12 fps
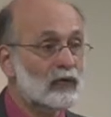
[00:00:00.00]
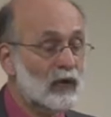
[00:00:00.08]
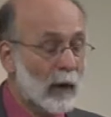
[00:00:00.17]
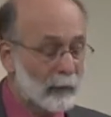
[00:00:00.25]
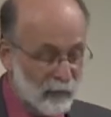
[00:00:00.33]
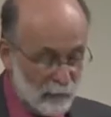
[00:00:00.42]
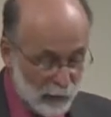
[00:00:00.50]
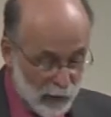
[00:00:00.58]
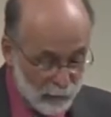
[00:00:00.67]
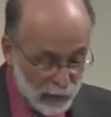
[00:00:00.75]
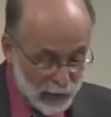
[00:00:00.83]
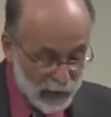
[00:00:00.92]
dropped from
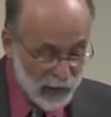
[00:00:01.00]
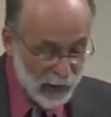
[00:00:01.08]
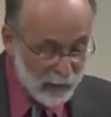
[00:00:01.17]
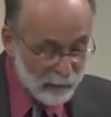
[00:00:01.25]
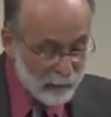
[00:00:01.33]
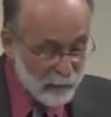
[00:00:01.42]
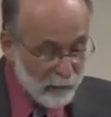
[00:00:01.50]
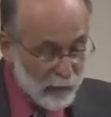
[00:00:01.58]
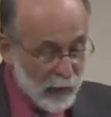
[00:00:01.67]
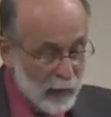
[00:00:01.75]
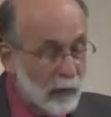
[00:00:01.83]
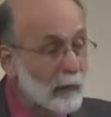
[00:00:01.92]
public sight,
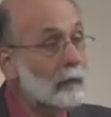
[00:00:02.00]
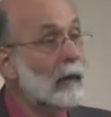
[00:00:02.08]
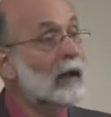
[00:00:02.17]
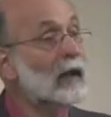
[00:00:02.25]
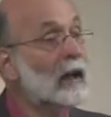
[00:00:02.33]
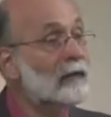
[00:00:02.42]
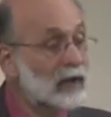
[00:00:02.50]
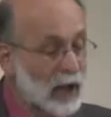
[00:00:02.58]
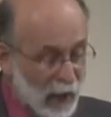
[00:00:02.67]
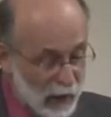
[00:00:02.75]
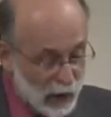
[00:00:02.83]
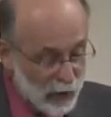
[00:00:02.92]
my life
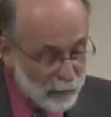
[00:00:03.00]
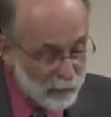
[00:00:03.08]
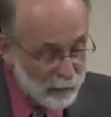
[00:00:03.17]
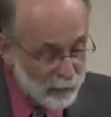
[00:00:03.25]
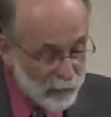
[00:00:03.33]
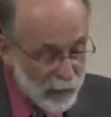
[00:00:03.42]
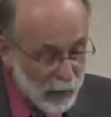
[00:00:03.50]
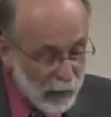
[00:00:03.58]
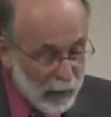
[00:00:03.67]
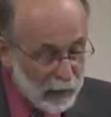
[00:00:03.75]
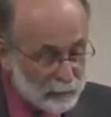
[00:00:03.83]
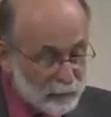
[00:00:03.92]
changed.
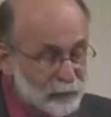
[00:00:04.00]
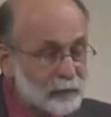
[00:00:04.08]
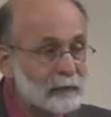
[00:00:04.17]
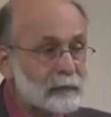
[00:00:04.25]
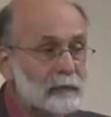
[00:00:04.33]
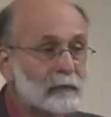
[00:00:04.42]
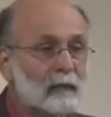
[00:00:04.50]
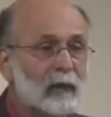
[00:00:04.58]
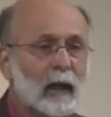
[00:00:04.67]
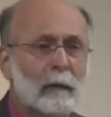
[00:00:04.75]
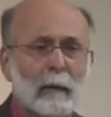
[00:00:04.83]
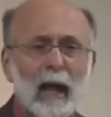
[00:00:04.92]
Uh,
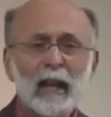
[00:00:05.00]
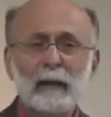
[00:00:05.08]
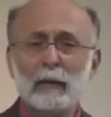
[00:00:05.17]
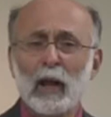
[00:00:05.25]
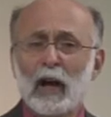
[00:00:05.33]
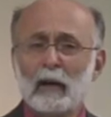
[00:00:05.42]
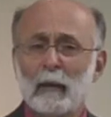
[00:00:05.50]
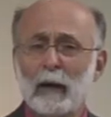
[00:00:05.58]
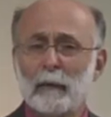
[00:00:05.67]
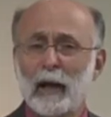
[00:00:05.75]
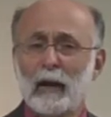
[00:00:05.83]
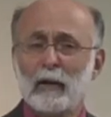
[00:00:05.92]
Manny Block, my
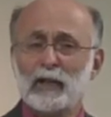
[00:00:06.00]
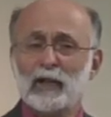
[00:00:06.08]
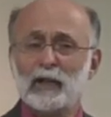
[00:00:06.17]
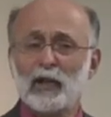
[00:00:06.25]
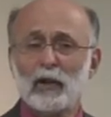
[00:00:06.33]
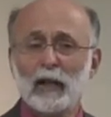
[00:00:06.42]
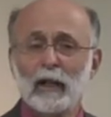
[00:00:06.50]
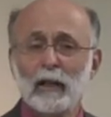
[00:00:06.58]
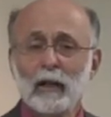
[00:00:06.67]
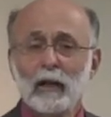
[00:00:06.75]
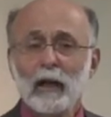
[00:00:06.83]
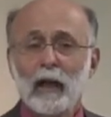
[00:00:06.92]
parents' attorney,
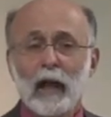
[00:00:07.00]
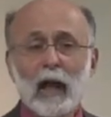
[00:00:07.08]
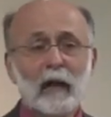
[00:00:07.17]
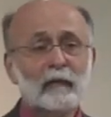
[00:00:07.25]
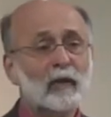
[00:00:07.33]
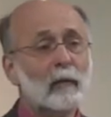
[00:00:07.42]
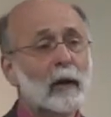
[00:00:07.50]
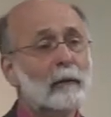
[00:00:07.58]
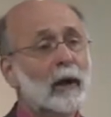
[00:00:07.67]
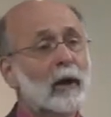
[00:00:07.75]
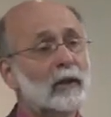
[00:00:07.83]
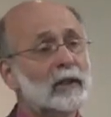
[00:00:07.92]
after my
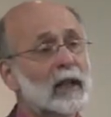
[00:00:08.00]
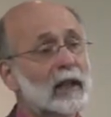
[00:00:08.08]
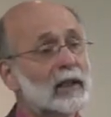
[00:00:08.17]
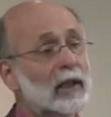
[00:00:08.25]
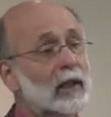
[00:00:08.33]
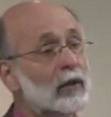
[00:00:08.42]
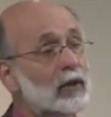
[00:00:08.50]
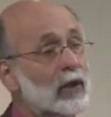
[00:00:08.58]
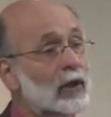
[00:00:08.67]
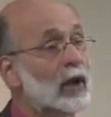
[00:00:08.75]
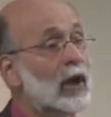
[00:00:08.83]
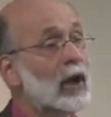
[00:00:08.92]
parents'
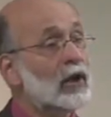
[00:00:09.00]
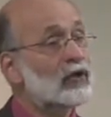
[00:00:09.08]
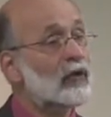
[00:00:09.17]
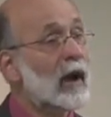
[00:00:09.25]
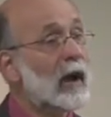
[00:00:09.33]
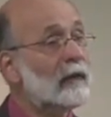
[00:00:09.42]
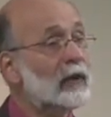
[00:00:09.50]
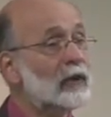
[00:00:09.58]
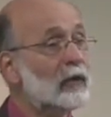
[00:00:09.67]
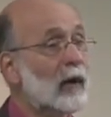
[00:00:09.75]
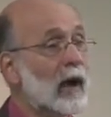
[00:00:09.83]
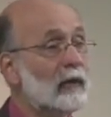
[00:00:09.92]
execution, traveled
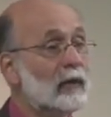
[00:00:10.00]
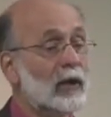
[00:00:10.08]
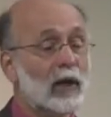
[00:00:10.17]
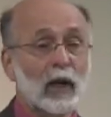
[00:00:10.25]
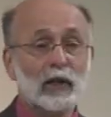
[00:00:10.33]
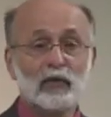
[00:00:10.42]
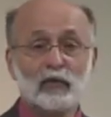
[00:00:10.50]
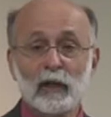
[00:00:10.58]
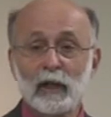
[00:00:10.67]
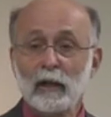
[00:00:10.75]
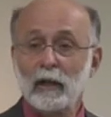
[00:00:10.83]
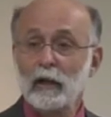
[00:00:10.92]
around the
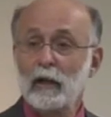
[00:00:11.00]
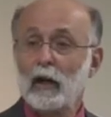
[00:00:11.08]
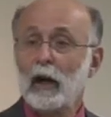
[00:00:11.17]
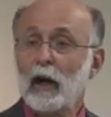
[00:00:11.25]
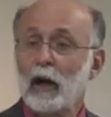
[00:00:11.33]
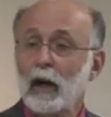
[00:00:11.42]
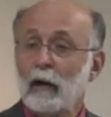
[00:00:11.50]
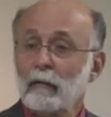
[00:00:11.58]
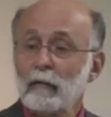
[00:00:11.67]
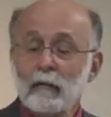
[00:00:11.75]
country uh,